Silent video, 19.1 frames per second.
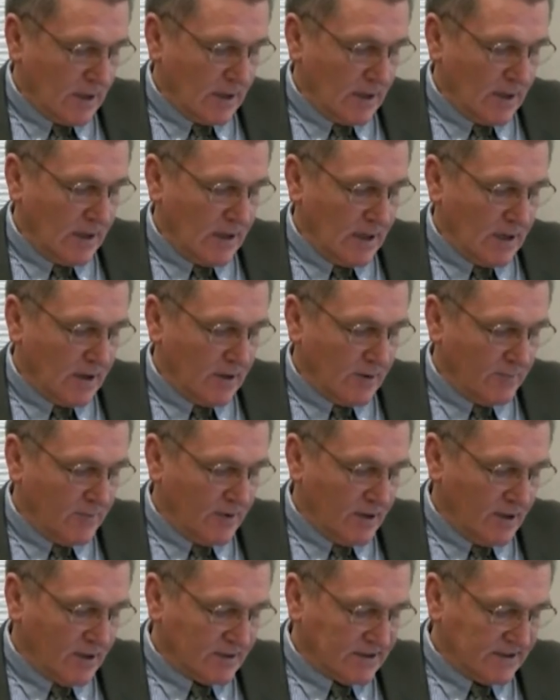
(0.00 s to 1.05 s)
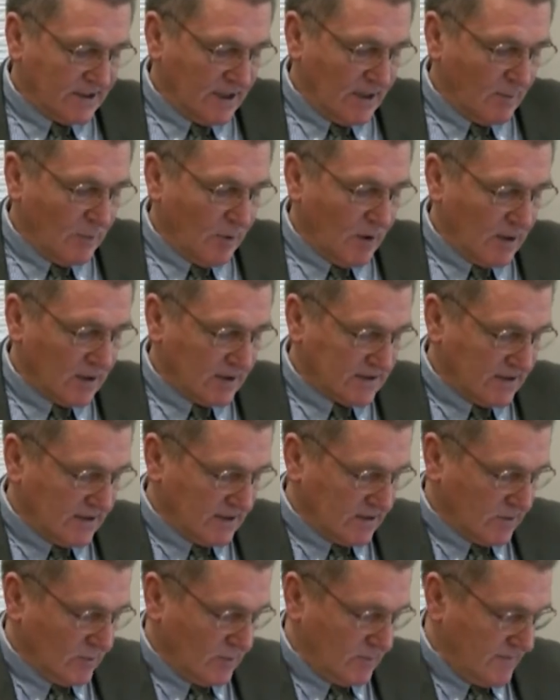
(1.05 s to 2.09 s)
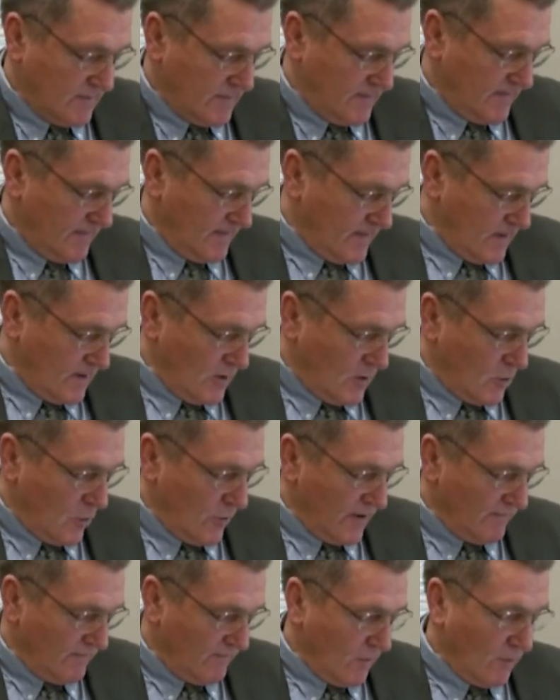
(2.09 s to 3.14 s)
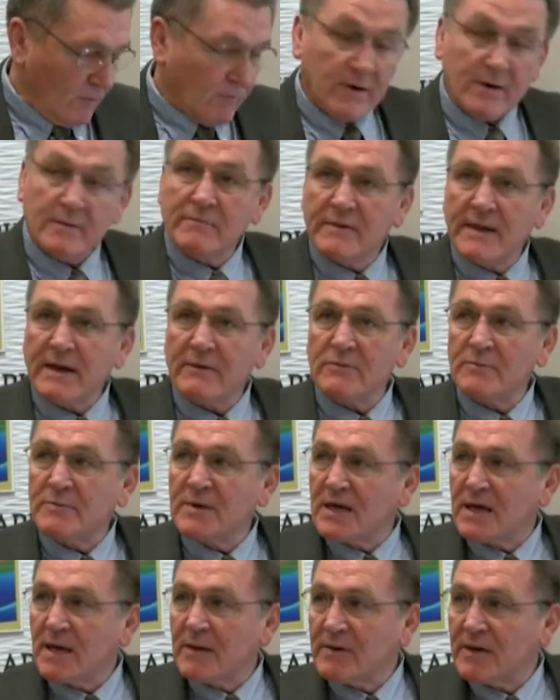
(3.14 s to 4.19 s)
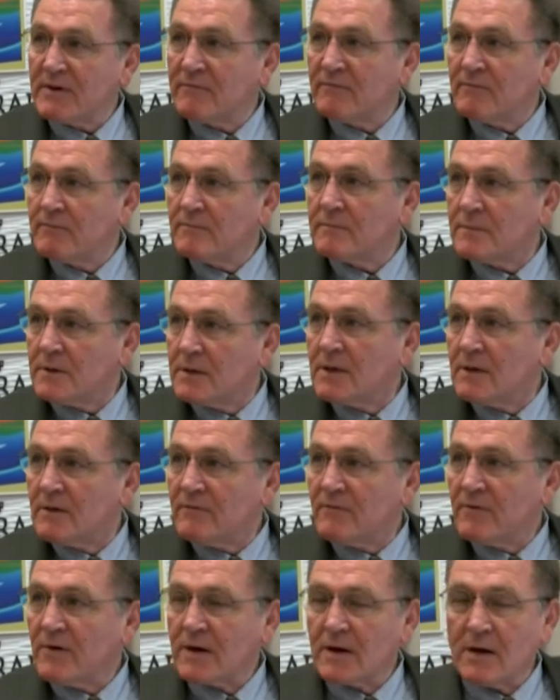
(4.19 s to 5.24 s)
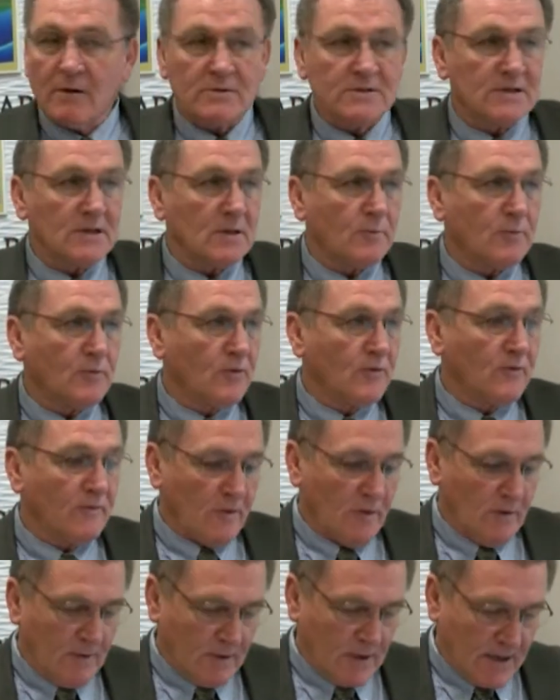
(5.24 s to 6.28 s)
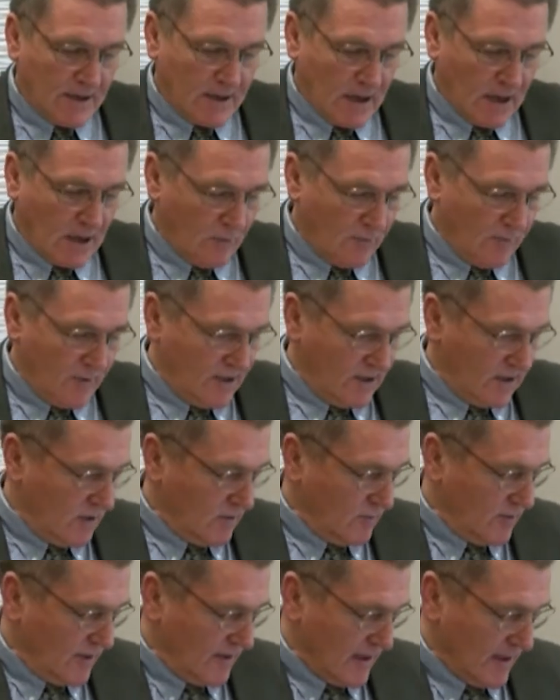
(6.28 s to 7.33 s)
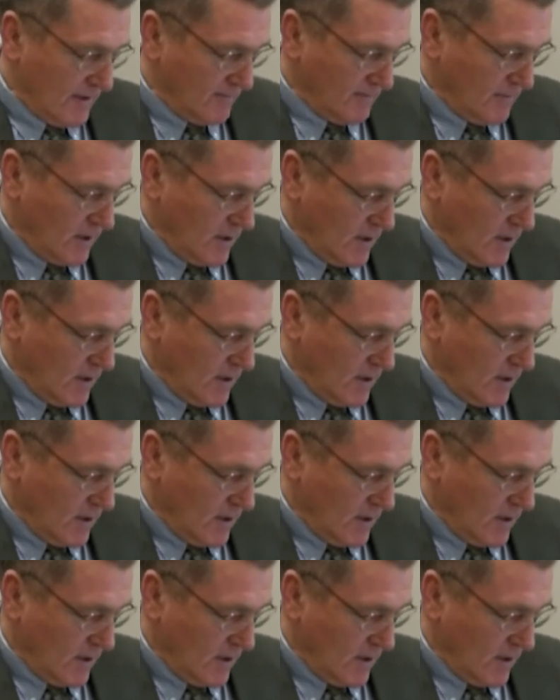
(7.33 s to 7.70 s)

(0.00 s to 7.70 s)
in our city policy. So going forward, that will be coming for council approval on how we deal with that.